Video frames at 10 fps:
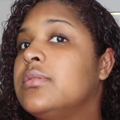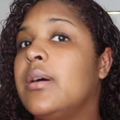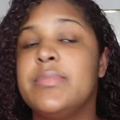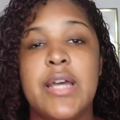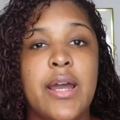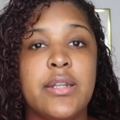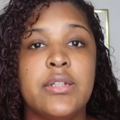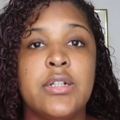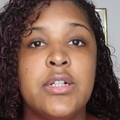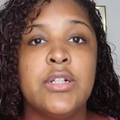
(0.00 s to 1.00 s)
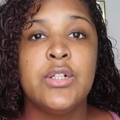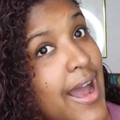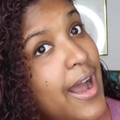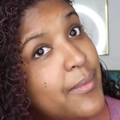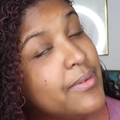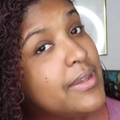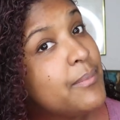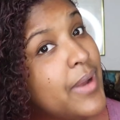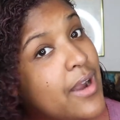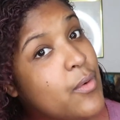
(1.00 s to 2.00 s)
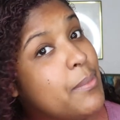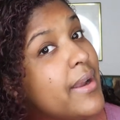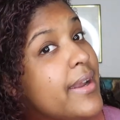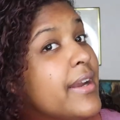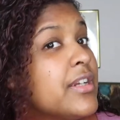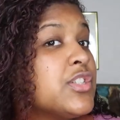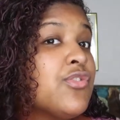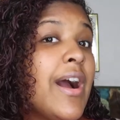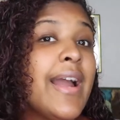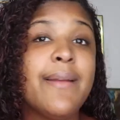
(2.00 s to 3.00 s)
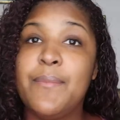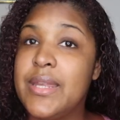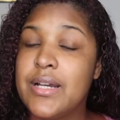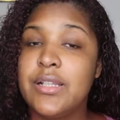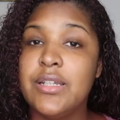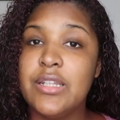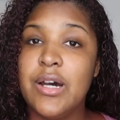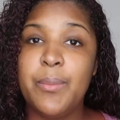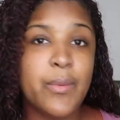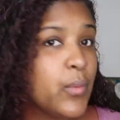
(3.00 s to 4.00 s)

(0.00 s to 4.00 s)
I'm tanned. I'll be back when my hair dry, me cleaned up,